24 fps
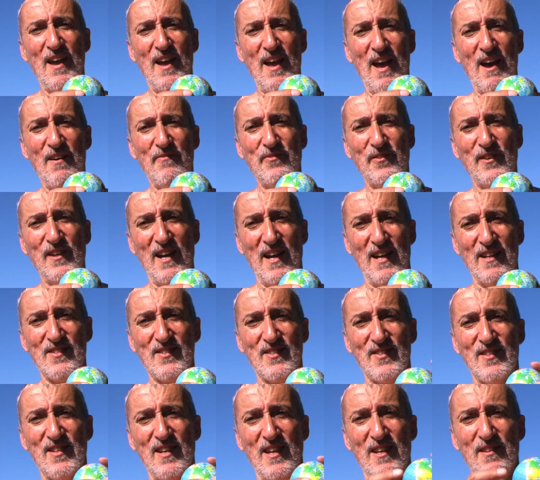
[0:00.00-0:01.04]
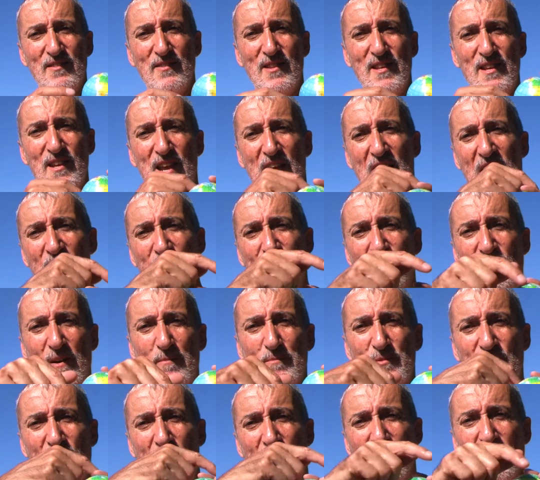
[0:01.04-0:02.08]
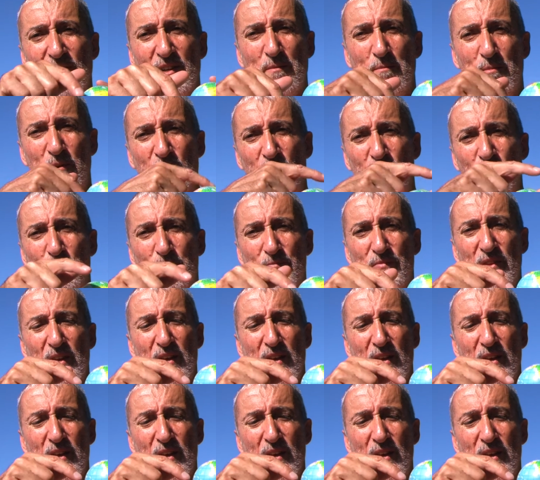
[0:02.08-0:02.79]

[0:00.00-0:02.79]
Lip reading: F gets. And the F I'm talking about